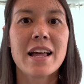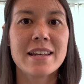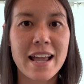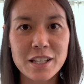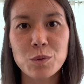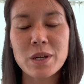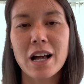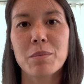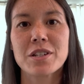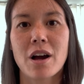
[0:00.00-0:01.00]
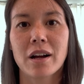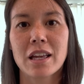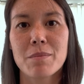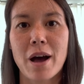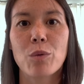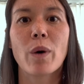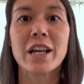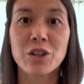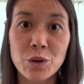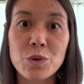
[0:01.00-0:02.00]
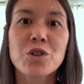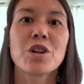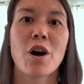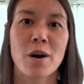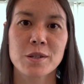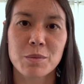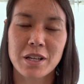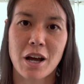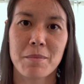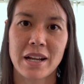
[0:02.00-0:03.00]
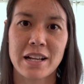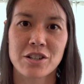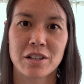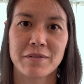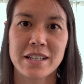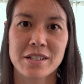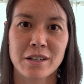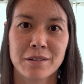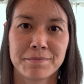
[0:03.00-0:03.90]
Next week, I'll be talking about why you should also become an angel investor.